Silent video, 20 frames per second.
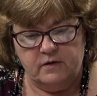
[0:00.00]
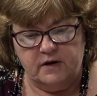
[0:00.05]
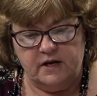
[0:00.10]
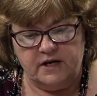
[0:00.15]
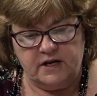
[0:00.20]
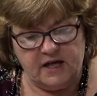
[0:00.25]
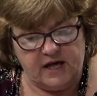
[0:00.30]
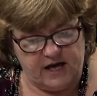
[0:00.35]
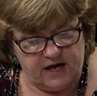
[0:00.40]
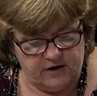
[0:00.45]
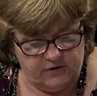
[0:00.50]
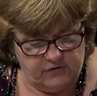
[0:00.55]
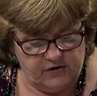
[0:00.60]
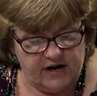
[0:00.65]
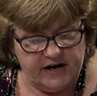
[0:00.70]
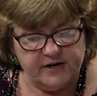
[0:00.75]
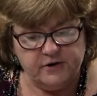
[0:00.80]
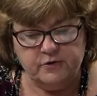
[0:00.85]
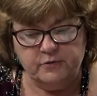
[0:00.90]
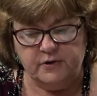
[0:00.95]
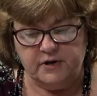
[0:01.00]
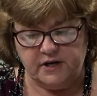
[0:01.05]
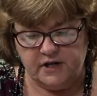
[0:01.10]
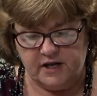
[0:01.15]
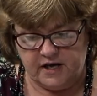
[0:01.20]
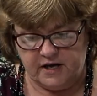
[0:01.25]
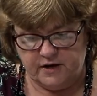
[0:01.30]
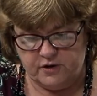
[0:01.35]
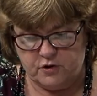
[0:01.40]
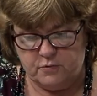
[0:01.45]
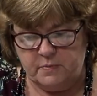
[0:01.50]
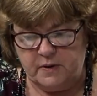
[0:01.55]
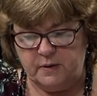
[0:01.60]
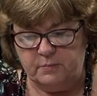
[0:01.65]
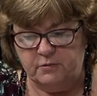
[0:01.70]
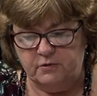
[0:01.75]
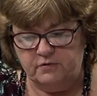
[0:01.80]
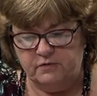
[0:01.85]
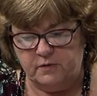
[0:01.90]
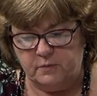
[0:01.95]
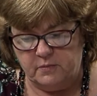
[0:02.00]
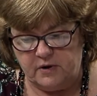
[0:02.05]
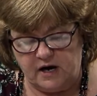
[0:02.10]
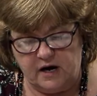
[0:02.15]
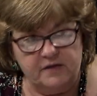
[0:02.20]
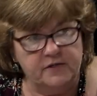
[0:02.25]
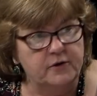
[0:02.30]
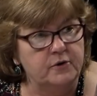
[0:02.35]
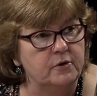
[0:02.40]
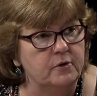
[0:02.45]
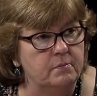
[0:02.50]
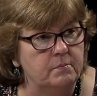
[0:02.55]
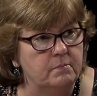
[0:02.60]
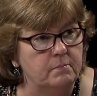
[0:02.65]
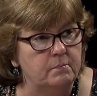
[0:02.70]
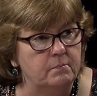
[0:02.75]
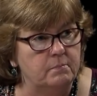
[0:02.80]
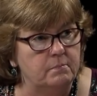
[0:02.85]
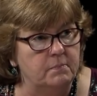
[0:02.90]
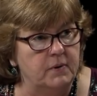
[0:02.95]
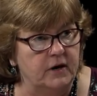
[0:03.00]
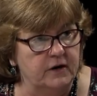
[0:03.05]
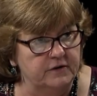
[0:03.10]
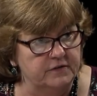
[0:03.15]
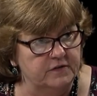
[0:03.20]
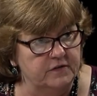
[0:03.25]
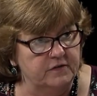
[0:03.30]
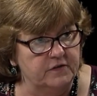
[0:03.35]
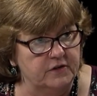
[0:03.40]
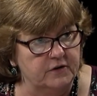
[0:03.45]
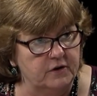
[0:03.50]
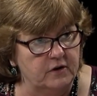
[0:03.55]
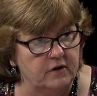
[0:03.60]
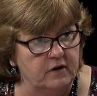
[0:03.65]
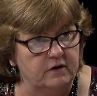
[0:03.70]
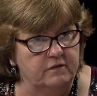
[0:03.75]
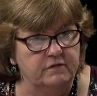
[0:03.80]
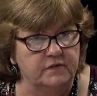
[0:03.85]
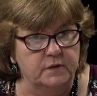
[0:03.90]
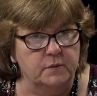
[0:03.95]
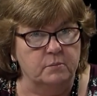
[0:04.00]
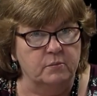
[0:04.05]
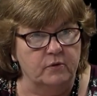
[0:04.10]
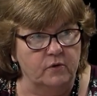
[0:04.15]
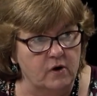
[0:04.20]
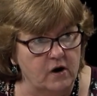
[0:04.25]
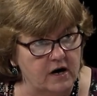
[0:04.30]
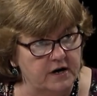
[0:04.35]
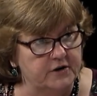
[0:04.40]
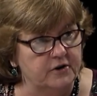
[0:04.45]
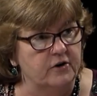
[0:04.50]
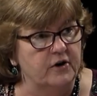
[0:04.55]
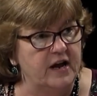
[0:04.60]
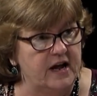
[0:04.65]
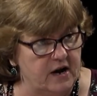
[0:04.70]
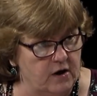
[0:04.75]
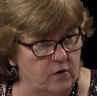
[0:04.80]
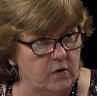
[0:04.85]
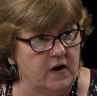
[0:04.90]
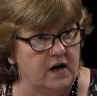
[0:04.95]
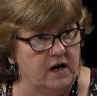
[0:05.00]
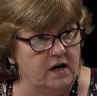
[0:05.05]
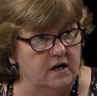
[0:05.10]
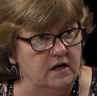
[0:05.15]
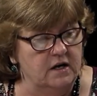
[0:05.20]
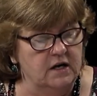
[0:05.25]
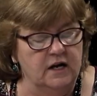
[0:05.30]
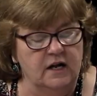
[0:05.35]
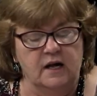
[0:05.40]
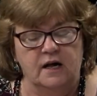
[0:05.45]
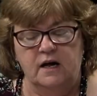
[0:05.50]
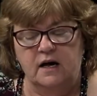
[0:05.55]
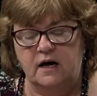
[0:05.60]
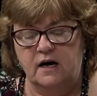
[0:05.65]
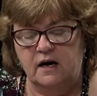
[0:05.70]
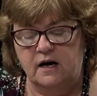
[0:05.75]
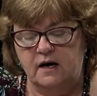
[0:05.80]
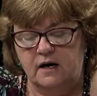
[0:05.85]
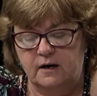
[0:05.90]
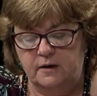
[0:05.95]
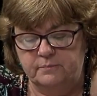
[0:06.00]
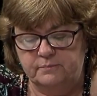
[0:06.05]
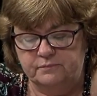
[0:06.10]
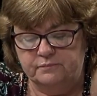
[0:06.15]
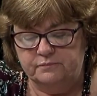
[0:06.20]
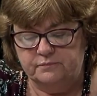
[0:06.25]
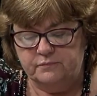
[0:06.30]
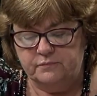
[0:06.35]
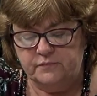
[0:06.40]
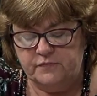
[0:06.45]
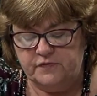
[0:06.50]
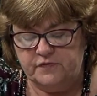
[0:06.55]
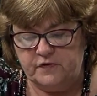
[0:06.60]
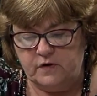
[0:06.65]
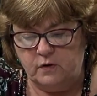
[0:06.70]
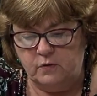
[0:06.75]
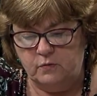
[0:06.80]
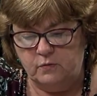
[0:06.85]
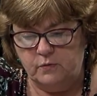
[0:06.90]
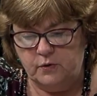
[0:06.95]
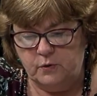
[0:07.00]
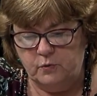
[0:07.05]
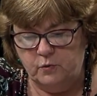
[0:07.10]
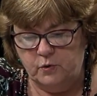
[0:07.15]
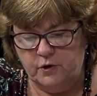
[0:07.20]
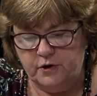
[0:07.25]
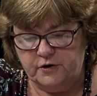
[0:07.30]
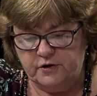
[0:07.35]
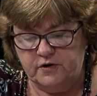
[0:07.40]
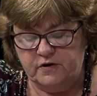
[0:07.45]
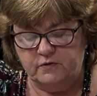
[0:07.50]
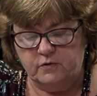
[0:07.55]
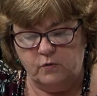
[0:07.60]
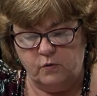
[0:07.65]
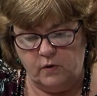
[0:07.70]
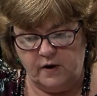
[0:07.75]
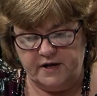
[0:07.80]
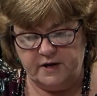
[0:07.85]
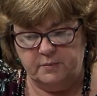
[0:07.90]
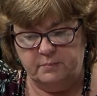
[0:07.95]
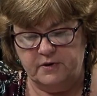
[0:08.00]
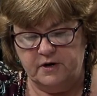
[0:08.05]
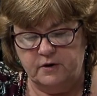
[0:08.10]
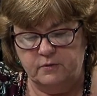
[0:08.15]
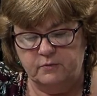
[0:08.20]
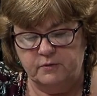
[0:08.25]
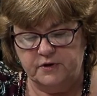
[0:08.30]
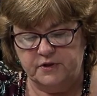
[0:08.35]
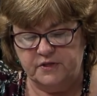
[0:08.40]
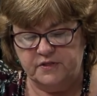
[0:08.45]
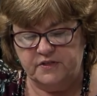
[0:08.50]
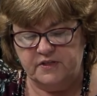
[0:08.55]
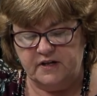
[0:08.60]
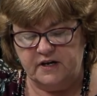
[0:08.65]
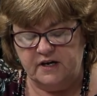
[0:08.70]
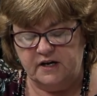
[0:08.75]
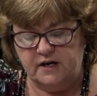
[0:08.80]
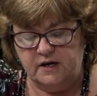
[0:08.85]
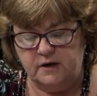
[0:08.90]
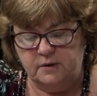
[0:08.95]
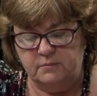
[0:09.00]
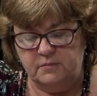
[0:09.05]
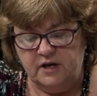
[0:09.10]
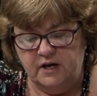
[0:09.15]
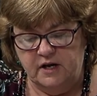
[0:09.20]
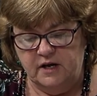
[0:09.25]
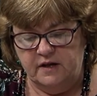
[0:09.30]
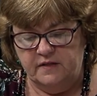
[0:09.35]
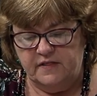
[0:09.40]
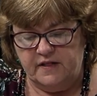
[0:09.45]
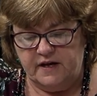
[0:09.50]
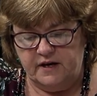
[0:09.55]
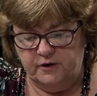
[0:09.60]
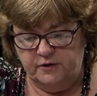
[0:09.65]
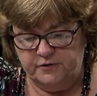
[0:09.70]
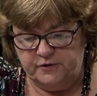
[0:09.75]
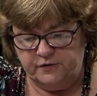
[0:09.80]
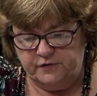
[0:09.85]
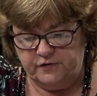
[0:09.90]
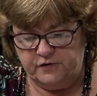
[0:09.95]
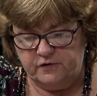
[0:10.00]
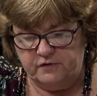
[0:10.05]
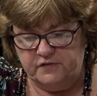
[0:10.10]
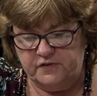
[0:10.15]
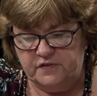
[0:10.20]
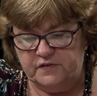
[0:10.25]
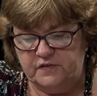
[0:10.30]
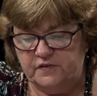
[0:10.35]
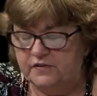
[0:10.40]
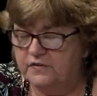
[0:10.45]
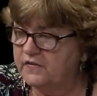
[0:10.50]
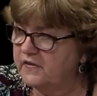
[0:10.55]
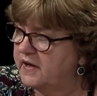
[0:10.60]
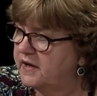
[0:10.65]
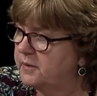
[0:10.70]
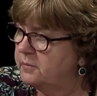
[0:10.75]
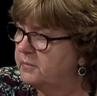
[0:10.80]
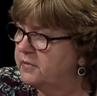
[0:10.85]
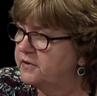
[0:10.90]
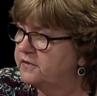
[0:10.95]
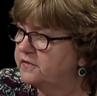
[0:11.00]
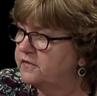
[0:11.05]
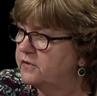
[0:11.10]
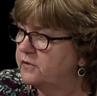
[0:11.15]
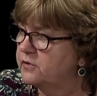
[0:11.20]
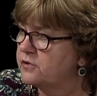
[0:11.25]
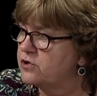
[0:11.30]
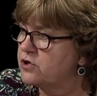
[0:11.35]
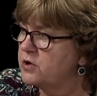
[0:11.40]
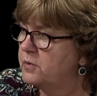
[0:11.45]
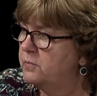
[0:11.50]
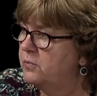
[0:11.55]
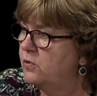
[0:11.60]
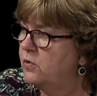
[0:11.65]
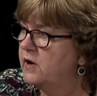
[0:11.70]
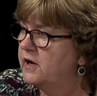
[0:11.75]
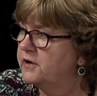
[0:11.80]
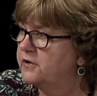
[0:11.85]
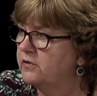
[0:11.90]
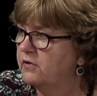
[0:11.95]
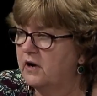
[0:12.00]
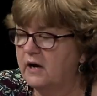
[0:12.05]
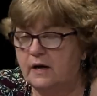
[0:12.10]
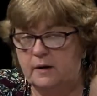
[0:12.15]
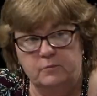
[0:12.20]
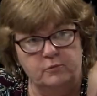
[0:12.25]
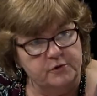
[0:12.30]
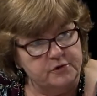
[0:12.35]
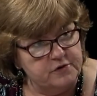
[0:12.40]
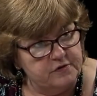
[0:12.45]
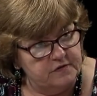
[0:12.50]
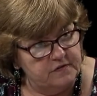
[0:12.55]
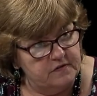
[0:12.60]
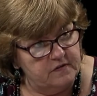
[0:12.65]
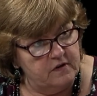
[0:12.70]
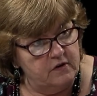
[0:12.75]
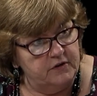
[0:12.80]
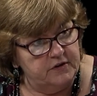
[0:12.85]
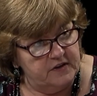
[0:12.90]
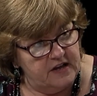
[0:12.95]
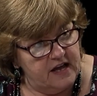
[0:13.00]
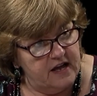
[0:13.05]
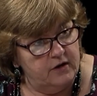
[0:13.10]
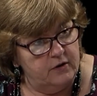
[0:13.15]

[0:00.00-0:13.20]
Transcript: engage, trying to engage people from other parts of the of the broader area. Mm -hmm. um, so we worked quite a bit with um, the elder services at Minnesota Chippewa Tribe, which is uh,